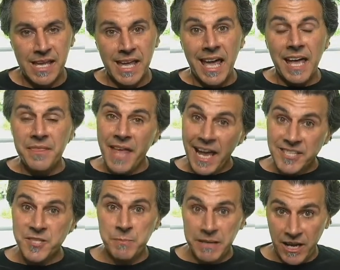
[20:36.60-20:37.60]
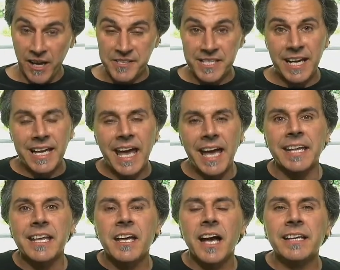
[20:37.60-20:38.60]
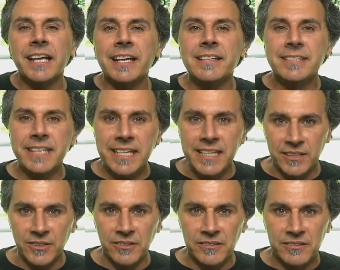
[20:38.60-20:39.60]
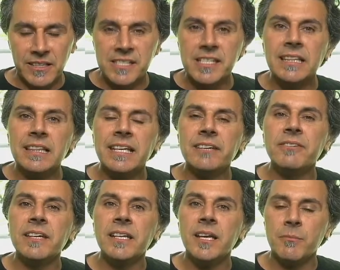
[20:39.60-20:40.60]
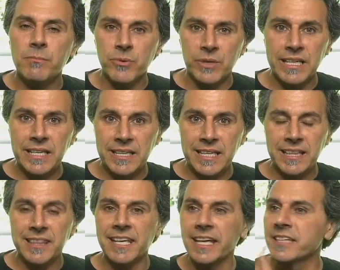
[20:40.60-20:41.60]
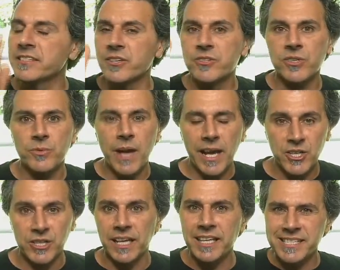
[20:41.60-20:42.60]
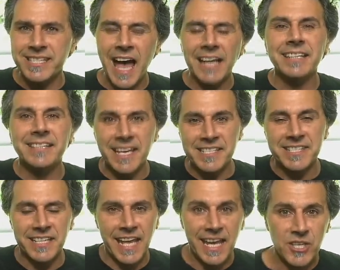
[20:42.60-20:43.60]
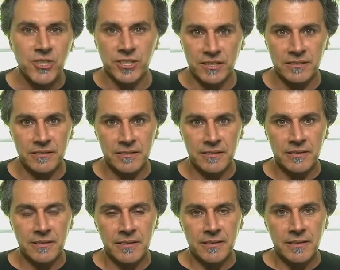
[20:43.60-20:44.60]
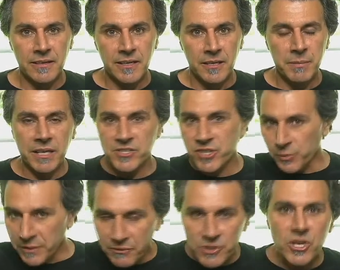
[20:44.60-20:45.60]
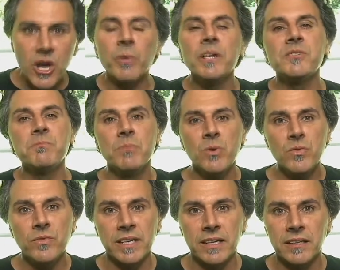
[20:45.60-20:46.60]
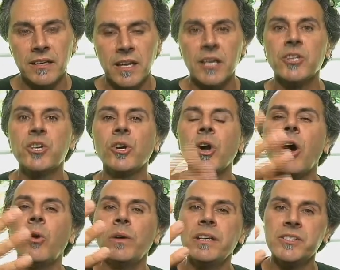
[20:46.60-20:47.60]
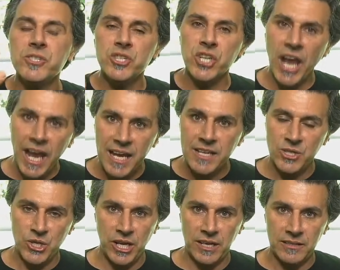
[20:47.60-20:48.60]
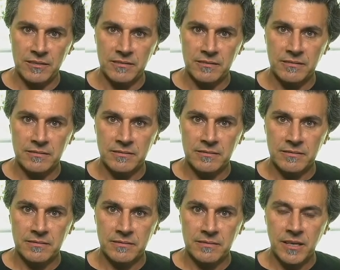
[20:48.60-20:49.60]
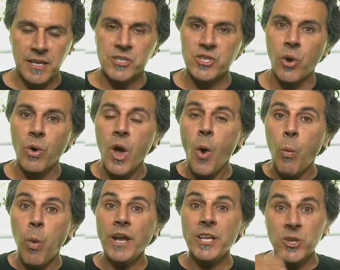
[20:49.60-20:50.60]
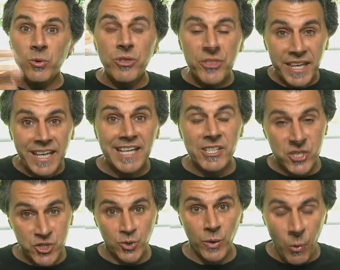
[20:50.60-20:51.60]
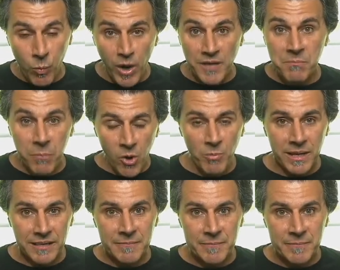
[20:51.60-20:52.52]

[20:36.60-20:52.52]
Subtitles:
And that's because, again, an ideal is a living, breathing thing. It's a direction. It's not a destination. Because the river's always moving. You're always changing. So what you think is true at one moment,